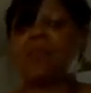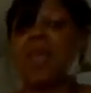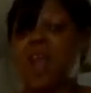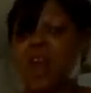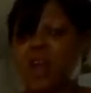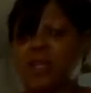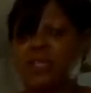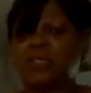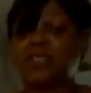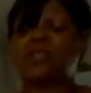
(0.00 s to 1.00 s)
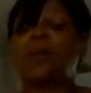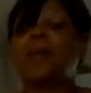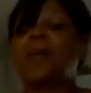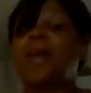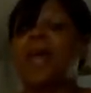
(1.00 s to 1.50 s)
The air conditioner
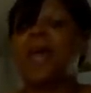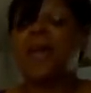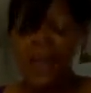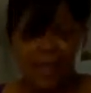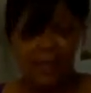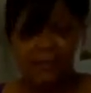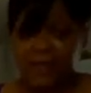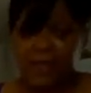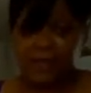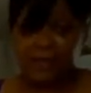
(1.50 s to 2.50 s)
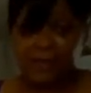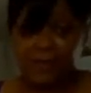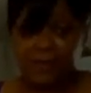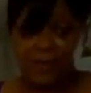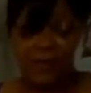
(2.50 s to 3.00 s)
and a fan is
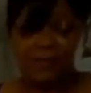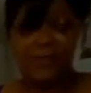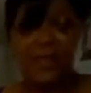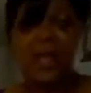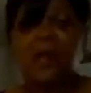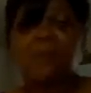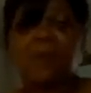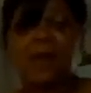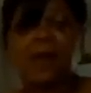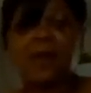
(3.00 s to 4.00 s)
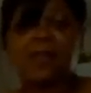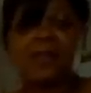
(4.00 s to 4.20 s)
going, but